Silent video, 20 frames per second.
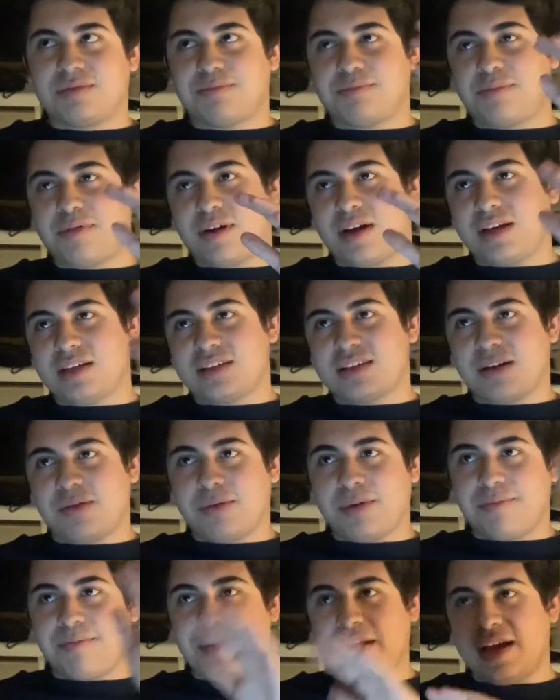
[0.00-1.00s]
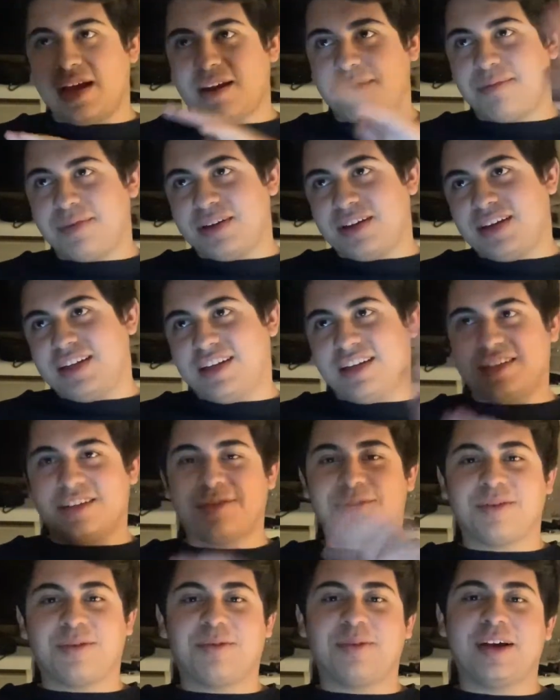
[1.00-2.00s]
pranks that went bad, but in a
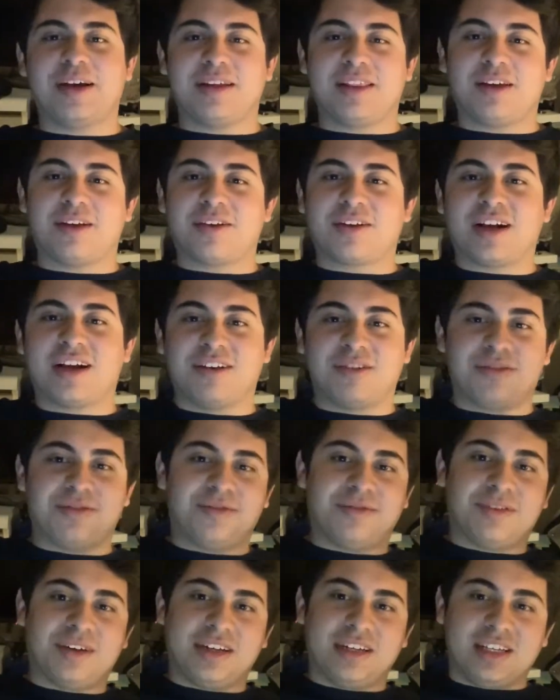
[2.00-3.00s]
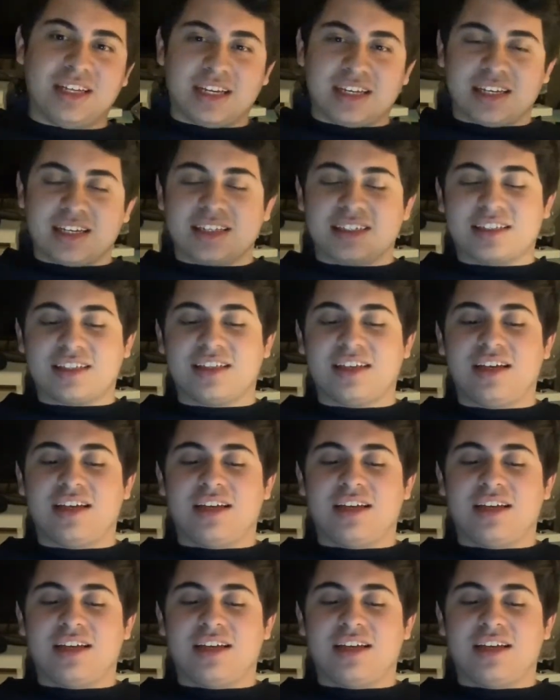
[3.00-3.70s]
different way, that are kind of funny, I guess.